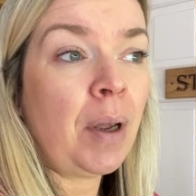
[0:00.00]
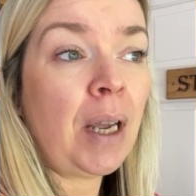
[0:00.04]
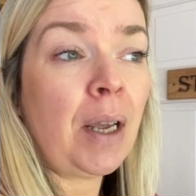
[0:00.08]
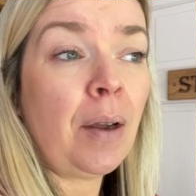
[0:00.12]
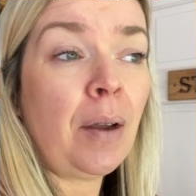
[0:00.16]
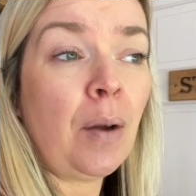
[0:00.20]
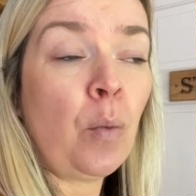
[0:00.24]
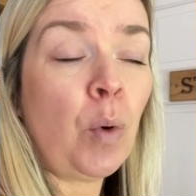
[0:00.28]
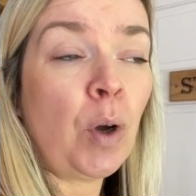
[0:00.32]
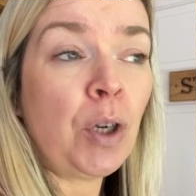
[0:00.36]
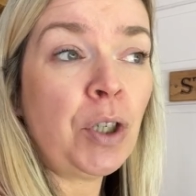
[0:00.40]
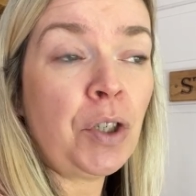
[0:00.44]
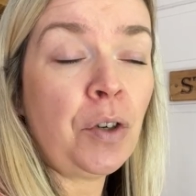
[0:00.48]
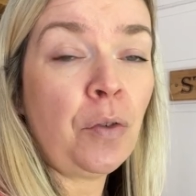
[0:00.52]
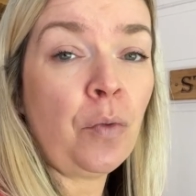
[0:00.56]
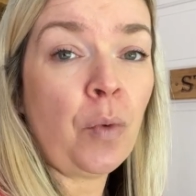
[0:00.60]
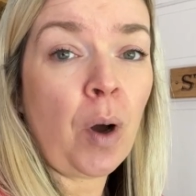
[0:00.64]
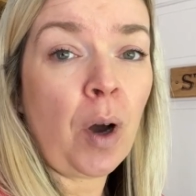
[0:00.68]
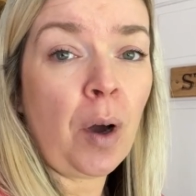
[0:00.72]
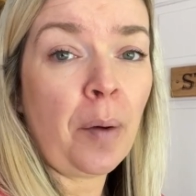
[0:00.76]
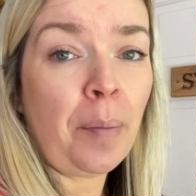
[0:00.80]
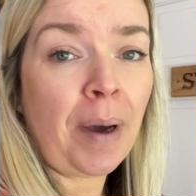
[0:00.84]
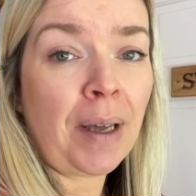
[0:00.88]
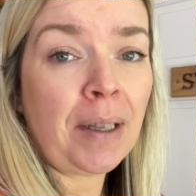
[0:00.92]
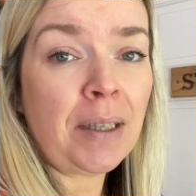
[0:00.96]
Once you've
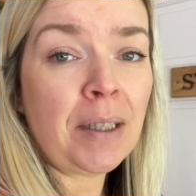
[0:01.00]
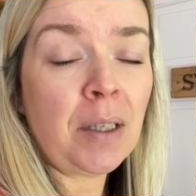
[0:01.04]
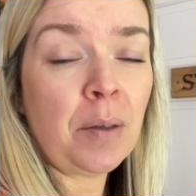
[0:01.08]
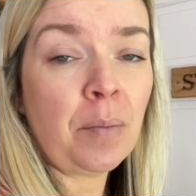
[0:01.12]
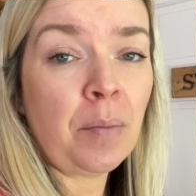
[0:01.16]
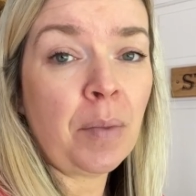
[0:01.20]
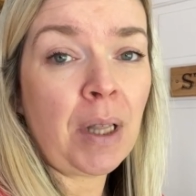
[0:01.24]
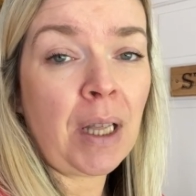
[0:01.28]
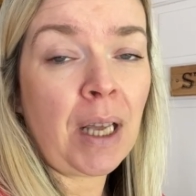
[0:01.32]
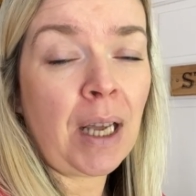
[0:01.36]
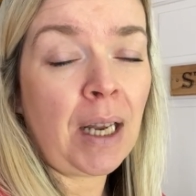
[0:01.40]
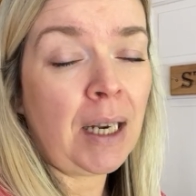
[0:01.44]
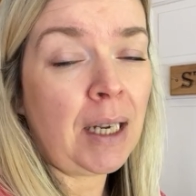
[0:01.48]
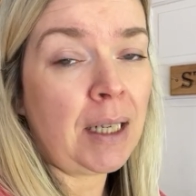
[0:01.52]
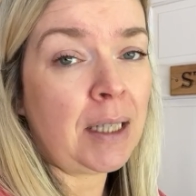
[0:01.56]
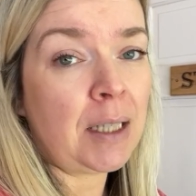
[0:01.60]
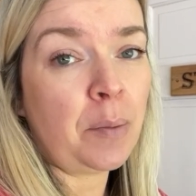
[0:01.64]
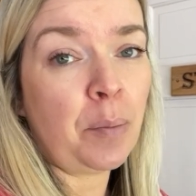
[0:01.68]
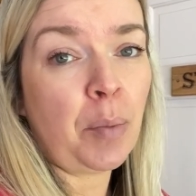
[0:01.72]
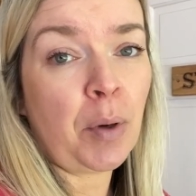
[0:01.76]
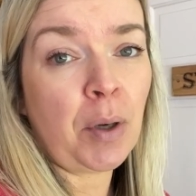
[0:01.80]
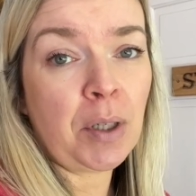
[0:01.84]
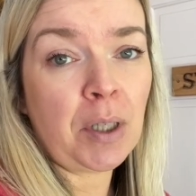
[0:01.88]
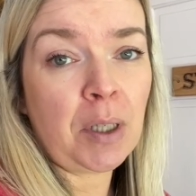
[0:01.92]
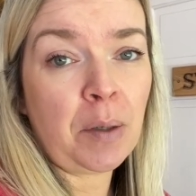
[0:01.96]
water bathed something, it's
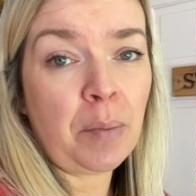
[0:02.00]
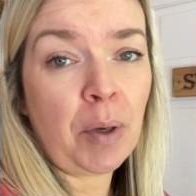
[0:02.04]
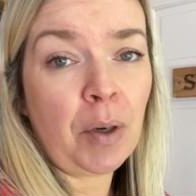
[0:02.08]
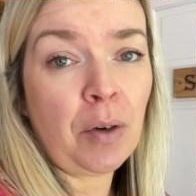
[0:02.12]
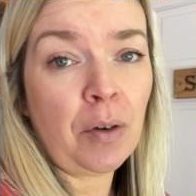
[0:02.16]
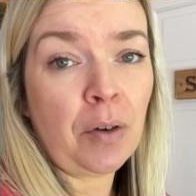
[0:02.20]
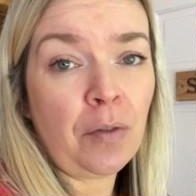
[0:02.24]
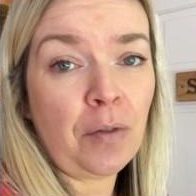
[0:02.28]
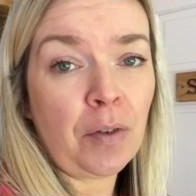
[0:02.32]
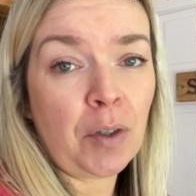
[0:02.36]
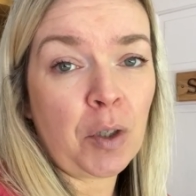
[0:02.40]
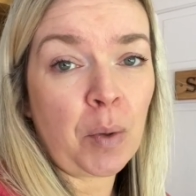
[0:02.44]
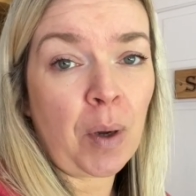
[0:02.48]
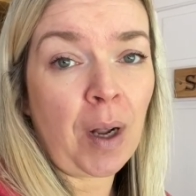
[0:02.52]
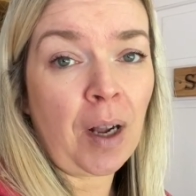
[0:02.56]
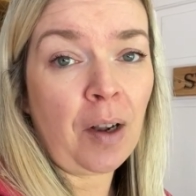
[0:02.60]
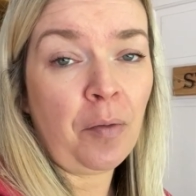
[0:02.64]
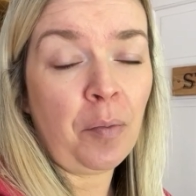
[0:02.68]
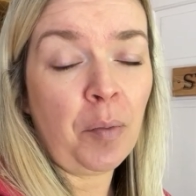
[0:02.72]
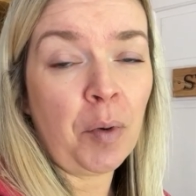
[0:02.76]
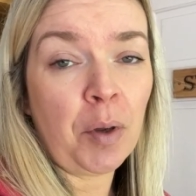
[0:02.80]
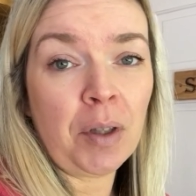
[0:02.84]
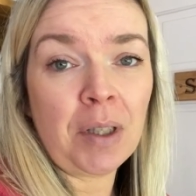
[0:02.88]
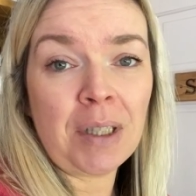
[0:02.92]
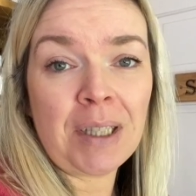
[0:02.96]
supposed to be good for 12
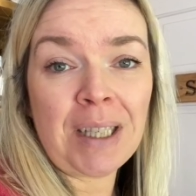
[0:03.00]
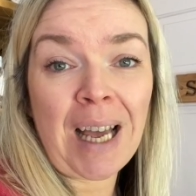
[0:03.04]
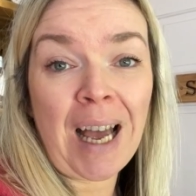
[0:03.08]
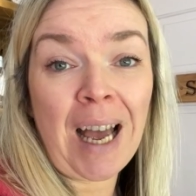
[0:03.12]
months.